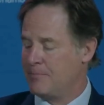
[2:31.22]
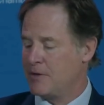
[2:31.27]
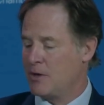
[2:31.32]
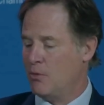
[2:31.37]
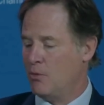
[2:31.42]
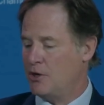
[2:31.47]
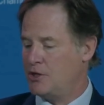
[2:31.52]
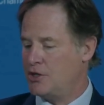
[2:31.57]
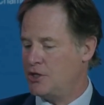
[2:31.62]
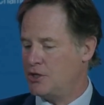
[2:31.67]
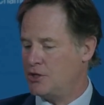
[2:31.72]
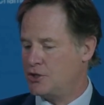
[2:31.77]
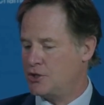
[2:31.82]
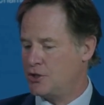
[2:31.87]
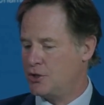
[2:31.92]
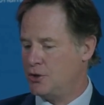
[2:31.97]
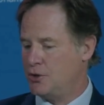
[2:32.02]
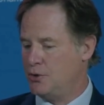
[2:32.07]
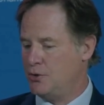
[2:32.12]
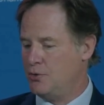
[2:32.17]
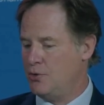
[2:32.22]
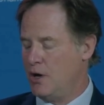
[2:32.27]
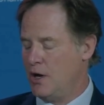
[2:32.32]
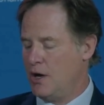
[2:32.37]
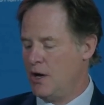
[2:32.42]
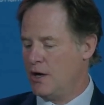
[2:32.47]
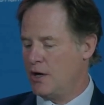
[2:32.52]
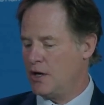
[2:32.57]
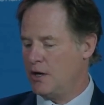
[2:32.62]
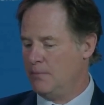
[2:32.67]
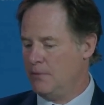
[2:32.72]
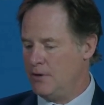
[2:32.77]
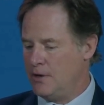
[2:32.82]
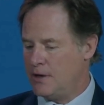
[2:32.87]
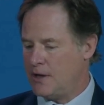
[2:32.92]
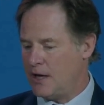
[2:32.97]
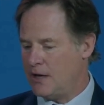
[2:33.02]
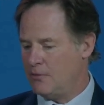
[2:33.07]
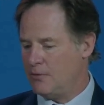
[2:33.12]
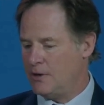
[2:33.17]
which is to
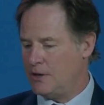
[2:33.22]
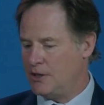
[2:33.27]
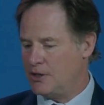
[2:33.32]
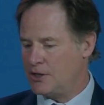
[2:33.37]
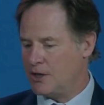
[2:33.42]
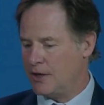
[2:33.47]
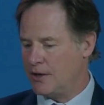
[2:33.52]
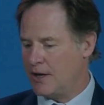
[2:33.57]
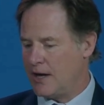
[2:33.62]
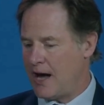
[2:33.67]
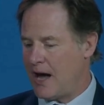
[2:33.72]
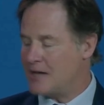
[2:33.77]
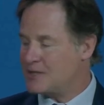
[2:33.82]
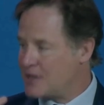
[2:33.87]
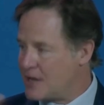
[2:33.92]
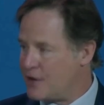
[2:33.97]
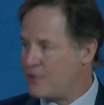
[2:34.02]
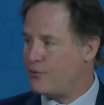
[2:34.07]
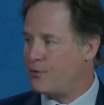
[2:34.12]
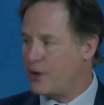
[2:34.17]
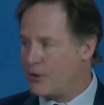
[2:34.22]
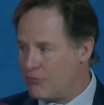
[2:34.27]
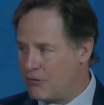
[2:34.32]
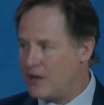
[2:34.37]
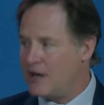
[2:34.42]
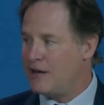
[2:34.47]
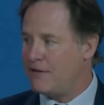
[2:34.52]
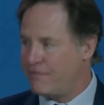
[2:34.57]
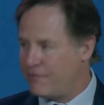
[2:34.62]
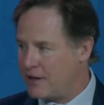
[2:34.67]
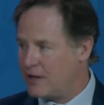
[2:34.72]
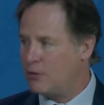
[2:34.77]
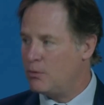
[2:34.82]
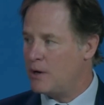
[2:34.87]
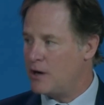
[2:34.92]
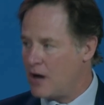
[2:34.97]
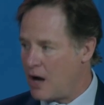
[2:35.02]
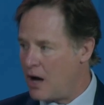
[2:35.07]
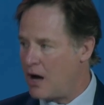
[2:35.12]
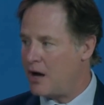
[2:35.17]
communicate with each other as if we really feel
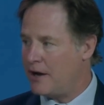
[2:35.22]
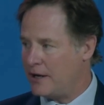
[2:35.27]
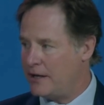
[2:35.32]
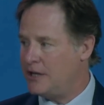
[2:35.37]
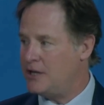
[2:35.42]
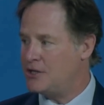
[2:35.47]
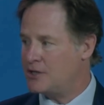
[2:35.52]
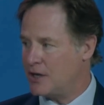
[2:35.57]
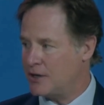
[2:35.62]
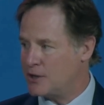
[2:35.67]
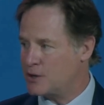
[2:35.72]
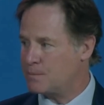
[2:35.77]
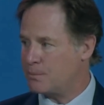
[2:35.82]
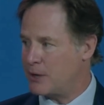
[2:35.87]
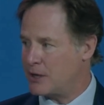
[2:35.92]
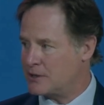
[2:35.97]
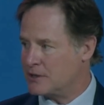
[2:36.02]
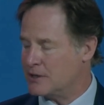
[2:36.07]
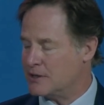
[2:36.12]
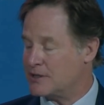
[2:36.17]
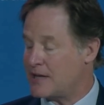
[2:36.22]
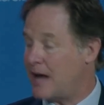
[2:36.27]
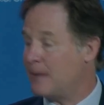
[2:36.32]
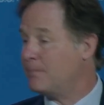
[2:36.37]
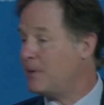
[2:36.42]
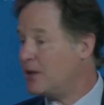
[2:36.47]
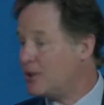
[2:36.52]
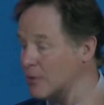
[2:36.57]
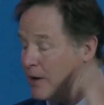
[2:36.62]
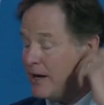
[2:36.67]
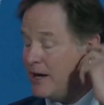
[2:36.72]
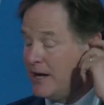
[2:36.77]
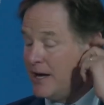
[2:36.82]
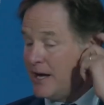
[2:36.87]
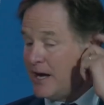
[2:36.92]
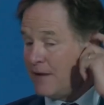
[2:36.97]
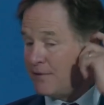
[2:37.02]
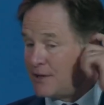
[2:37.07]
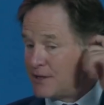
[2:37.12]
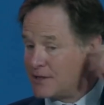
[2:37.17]
we are in each other's presence. And by the way,
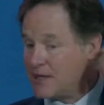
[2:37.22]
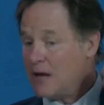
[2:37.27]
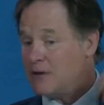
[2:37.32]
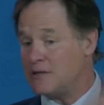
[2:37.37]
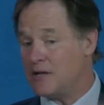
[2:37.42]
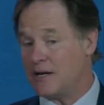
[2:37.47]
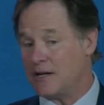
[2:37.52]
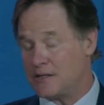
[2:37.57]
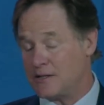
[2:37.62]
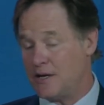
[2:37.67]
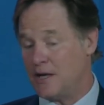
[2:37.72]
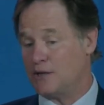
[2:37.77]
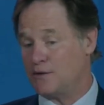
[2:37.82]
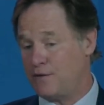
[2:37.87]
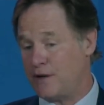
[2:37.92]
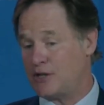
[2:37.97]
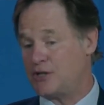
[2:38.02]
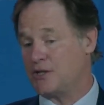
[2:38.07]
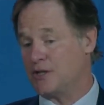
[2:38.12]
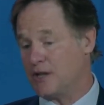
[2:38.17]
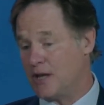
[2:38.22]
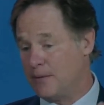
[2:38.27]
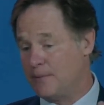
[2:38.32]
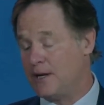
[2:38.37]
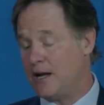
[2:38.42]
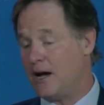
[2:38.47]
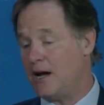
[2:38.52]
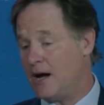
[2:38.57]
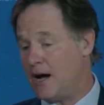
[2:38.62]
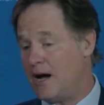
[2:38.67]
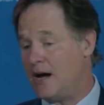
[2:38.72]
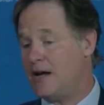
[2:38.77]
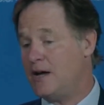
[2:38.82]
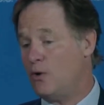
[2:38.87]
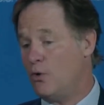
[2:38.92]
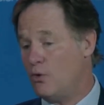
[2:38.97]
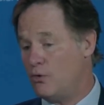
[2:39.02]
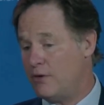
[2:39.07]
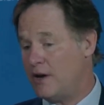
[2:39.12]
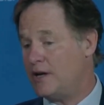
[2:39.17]
if this sounds like science fiction, I mean, I, I
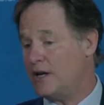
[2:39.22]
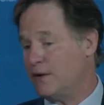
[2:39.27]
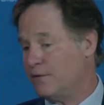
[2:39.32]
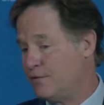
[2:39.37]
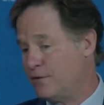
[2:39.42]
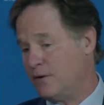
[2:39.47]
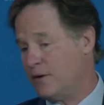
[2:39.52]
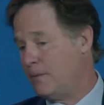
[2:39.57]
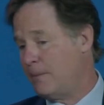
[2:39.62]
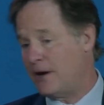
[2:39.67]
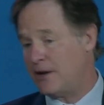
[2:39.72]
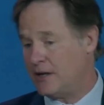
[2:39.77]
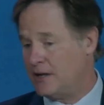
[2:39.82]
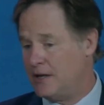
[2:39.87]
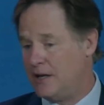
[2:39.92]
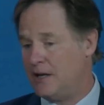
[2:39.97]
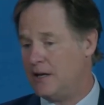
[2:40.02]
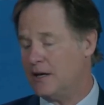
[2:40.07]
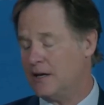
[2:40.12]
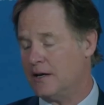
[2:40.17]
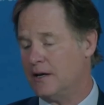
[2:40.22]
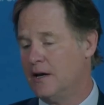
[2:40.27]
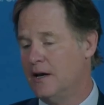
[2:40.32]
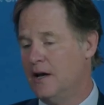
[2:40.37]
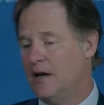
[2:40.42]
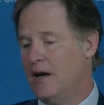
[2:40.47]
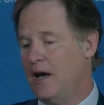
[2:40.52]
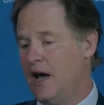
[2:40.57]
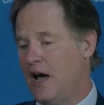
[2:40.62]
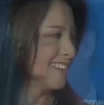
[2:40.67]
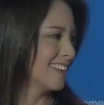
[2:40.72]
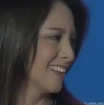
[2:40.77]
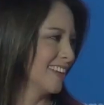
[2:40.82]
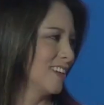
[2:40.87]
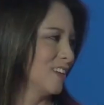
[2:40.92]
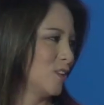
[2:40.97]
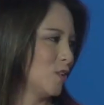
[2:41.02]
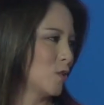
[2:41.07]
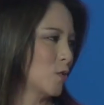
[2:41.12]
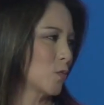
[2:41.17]
already, for about a year, yes. have been
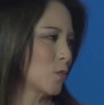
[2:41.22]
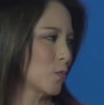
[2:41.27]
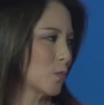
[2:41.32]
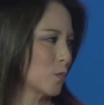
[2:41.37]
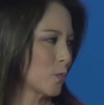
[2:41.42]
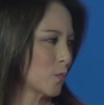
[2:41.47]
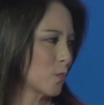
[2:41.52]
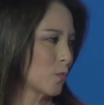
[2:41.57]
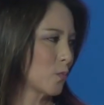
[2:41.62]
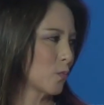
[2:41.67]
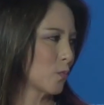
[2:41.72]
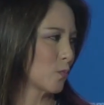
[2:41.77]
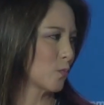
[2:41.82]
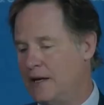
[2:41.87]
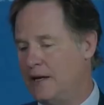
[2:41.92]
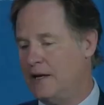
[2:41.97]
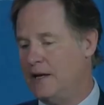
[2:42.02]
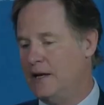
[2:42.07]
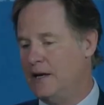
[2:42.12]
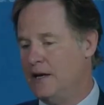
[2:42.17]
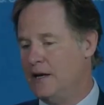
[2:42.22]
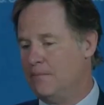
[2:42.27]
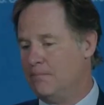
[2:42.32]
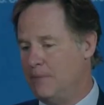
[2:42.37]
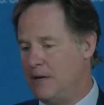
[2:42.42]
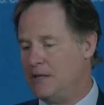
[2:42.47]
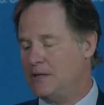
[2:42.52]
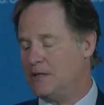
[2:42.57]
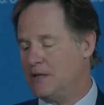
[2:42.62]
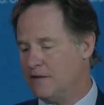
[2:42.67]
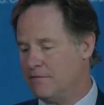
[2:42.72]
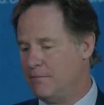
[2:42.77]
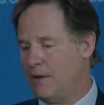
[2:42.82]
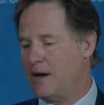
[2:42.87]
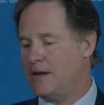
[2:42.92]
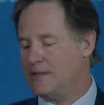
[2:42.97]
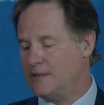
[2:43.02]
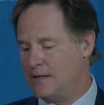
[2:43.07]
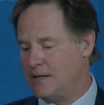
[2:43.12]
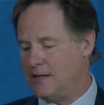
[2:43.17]
holding my weekly meeting of
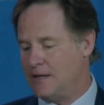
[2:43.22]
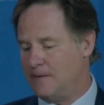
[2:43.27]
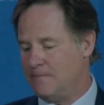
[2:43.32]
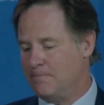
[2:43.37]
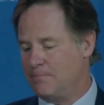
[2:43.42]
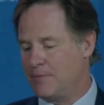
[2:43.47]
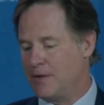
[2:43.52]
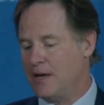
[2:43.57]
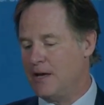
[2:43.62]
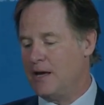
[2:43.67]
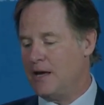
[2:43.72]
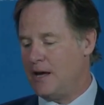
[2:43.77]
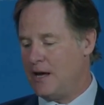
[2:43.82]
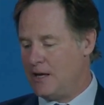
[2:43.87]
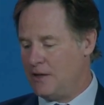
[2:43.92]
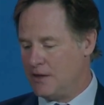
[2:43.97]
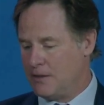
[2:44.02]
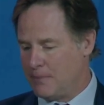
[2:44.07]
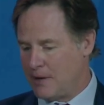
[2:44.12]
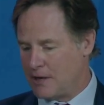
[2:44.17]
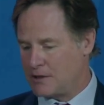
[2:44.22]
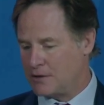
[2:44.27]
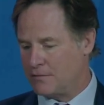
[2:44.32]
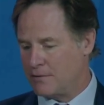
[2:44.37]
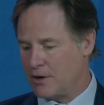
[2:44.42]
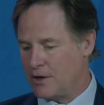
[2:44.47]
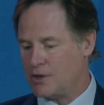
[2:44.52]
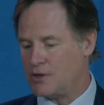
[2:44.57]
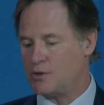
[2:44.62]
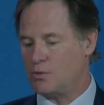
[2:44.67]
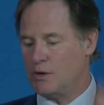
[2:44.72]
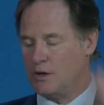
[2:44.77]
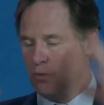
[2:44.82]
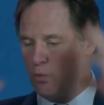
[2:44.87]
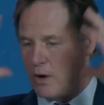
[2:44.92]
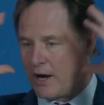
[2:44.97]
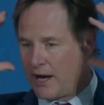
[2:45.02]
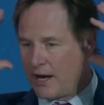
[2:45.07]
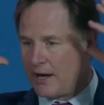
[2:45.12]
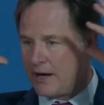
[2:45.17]
my team in the metaverse. We
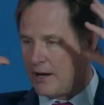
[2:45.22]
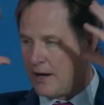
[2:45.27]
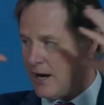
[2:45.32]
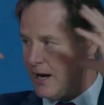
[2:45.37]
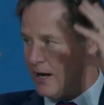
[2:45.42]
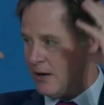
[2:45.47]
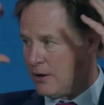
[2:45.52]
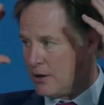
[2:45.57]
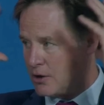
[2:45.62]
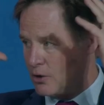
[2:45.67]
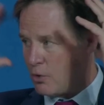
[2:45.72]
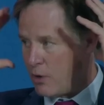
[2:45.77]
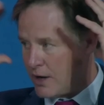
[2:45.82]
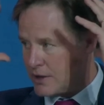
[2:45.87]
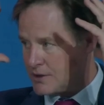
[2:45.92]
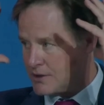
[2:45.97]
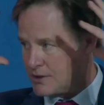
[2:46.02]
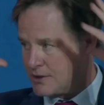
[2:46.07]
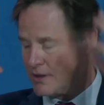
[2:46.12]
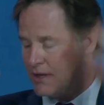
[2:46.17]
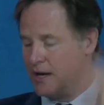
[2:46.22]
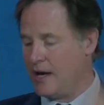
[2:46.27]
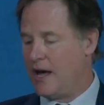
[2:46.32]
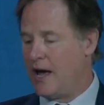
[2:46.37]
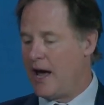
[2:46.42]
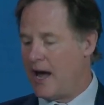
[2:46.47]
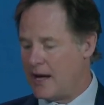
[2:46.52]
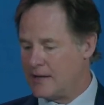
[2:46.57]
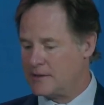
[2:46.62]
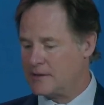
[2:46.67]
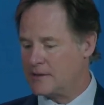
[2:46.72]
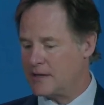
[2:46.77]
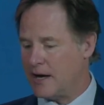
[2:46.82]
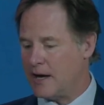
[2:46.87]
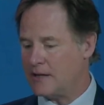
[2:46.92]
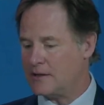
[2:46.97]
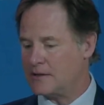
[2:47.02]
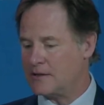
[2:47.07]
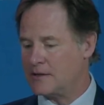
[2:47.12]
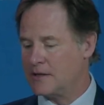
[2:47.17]
wear our Quest
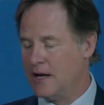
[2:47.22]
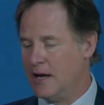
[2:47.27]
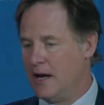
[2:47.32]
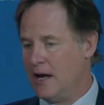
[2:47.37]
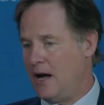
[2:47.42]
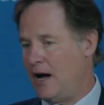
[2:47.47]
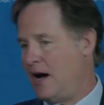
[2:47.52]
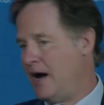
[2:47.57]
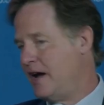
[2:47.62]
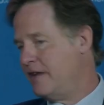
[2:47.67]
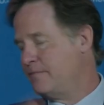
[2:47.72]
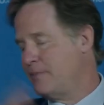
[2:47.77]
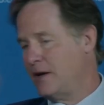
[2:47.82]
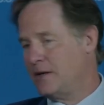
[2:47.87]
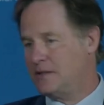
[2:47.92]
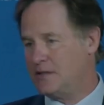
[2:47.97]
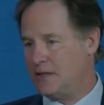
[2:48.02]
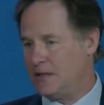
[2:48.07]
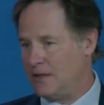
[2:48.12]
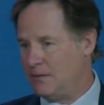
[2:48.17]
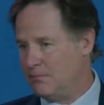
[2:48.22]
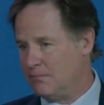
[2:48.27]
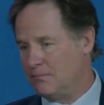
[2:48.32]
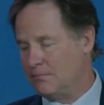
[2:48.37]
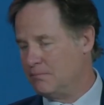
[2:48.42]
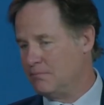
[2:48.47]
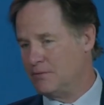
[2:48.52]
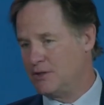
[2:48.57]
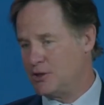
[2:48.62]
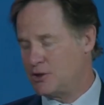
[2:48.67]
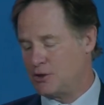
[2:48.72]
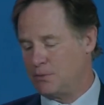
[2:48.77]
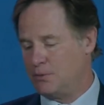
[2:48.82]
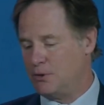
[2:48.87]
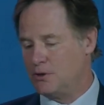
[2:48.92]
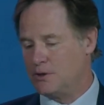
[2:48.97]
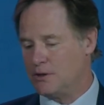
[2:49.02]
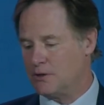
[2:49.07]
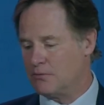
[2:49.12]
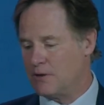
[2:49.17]
headsets. I have my team
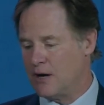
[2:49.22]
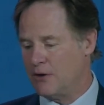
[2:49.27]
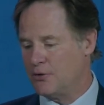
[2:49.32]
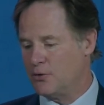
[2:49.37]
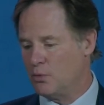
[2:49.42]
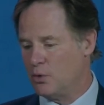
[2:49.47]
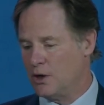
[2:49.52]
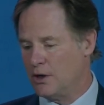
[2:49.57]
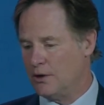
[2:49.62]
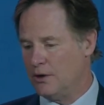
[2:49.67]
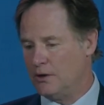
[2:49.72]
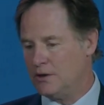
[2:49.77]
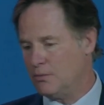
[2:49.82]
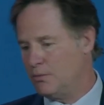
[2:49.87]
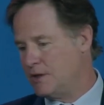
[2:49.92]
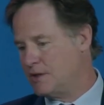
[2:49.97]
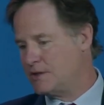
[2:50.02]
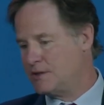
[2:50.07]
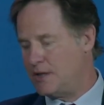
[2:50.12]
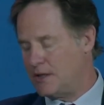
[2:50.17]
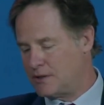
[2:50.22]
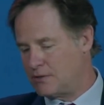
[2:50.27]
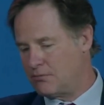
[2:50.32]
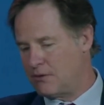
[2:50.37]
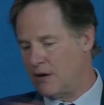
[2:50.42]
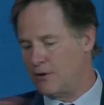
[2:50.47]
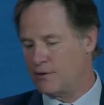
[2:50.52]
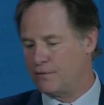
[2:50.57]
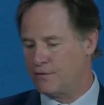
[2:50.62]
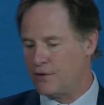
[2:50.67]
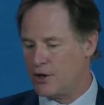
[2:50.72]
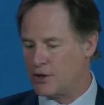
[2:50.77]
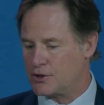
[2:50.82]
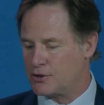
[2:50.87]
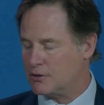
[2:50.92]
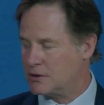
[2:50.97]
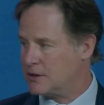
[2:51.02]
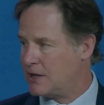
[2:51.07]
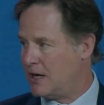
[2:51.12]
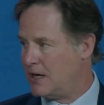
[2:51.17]
distributed around the world, and we sit around a
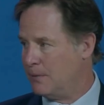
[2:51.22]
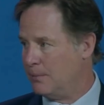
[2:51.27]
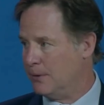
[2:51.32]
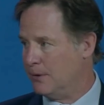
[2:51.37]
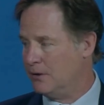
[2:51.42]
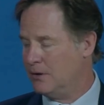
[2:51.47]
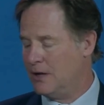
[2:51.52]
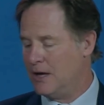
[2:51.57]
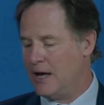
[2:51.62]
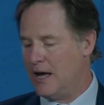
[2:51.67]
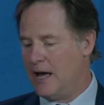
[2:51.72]
virtual table.